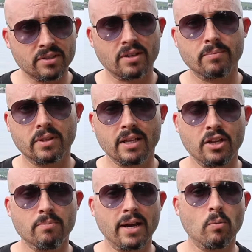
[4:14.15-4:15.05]
is something that
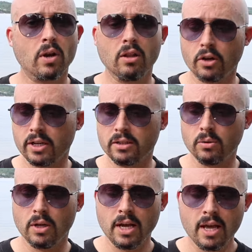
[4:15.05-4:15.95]
you might want to look
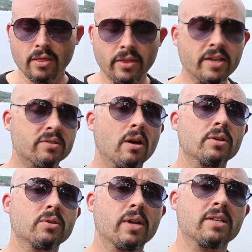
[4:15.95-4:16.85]
into. This
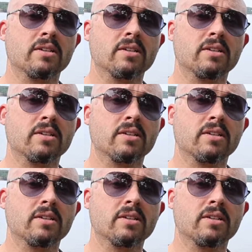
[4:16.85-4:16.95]
also gets